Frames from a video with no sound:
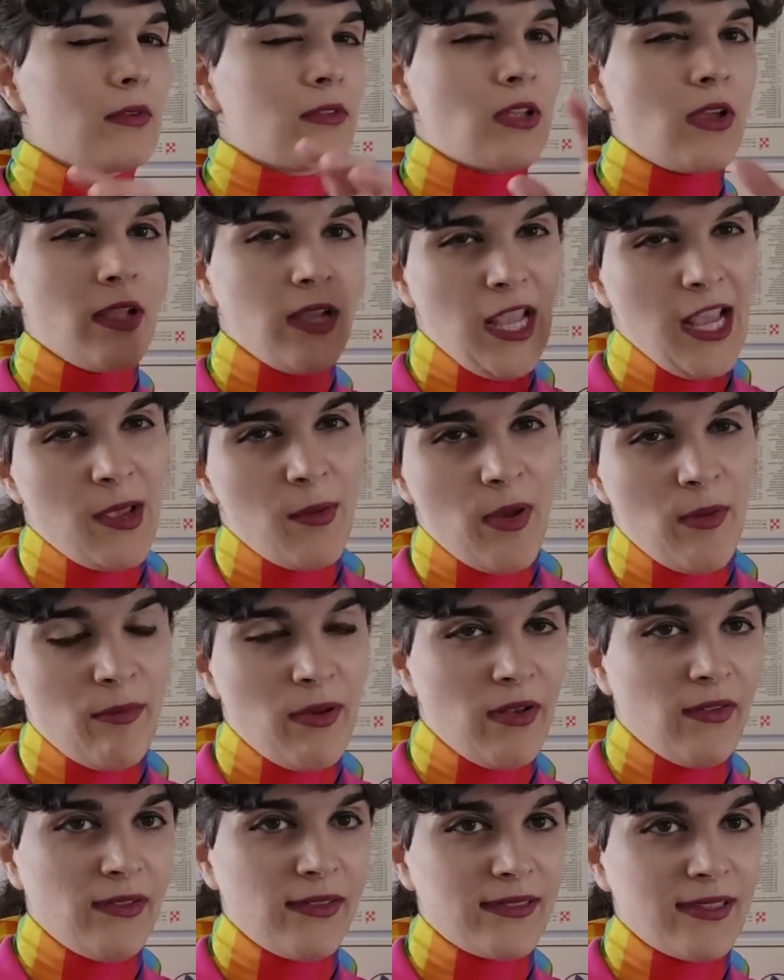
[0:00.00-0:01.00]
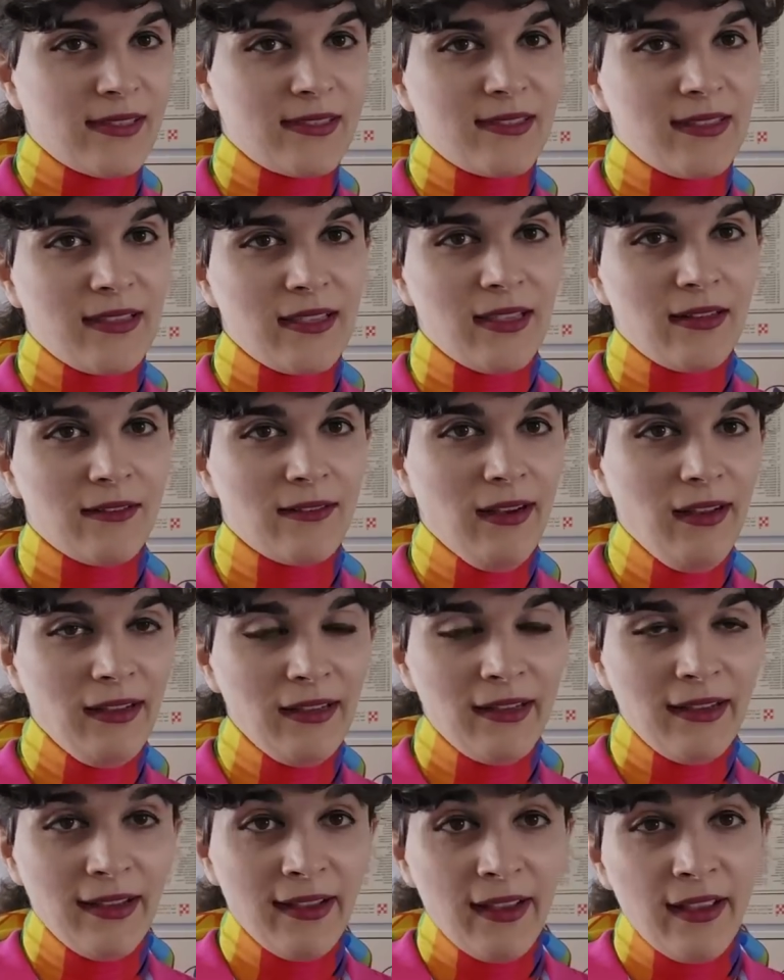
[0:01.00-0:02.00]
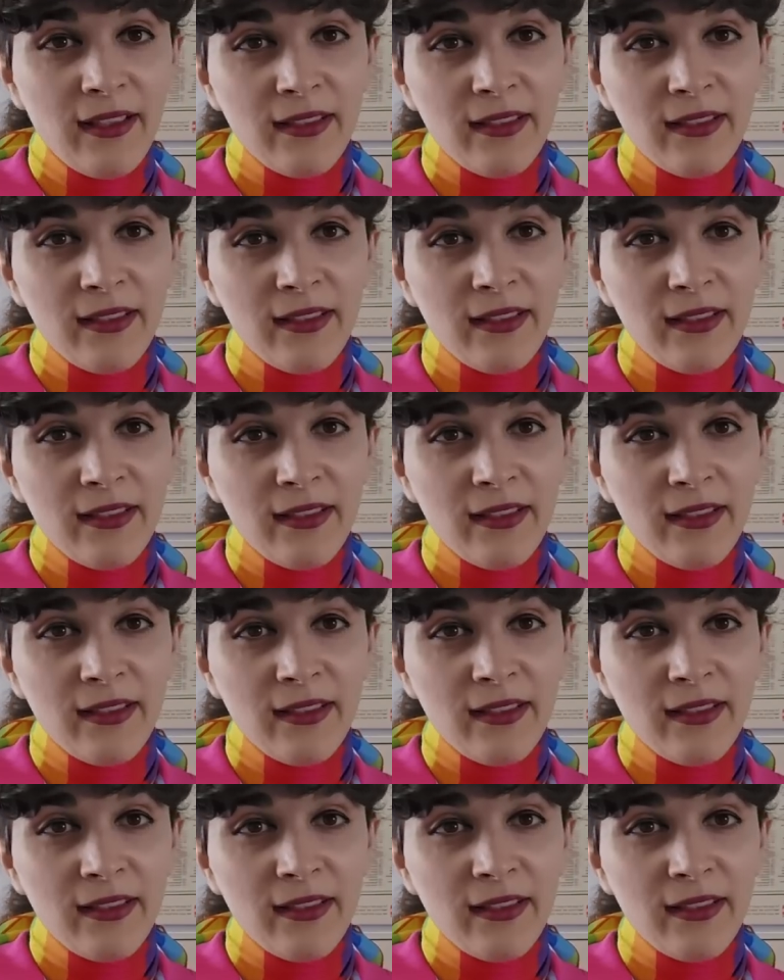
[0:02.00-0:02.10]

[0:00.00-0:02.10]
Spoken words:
We're talking about politics again, right?